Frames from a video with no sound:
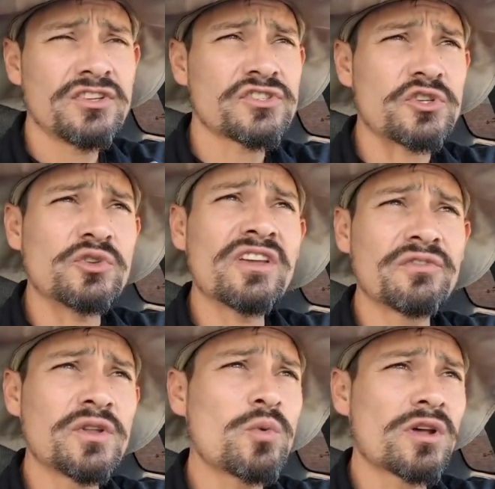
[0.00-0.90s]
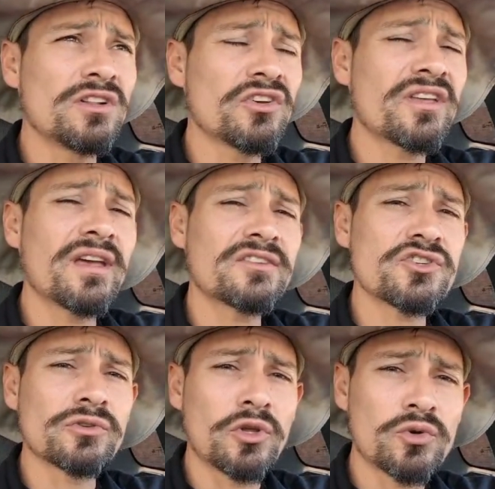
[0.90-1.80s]
so you definitely want to look at
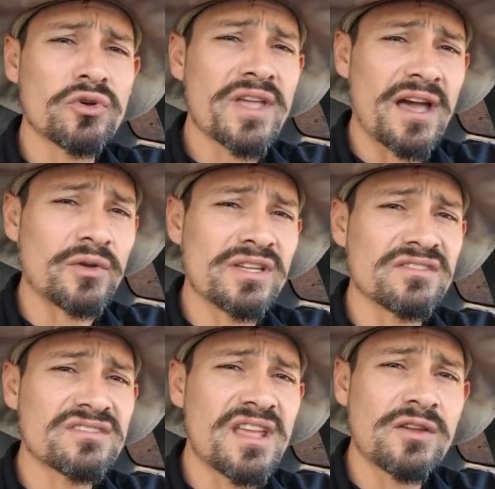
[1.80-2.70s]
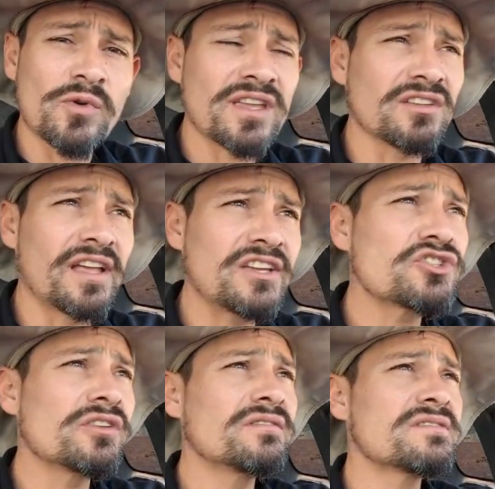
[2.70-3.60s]
your local county and state
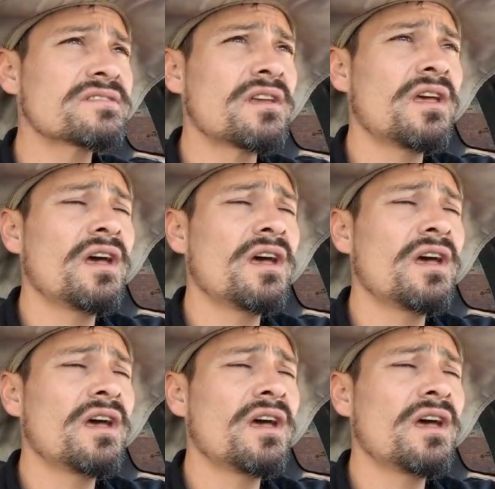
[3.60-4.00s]
regulations.